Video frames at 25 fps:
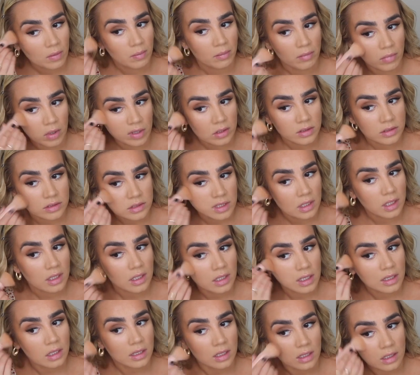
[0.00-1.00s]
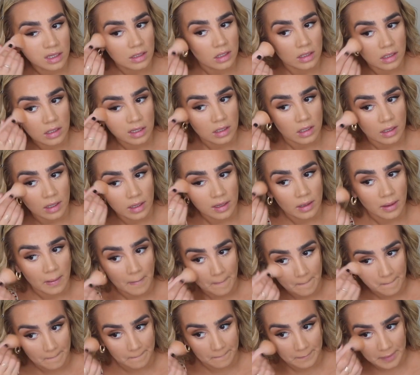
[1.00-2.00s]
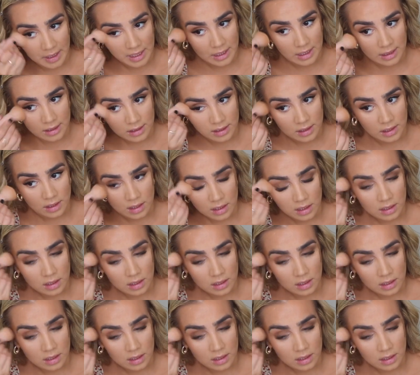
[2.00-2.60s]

bronzer meet.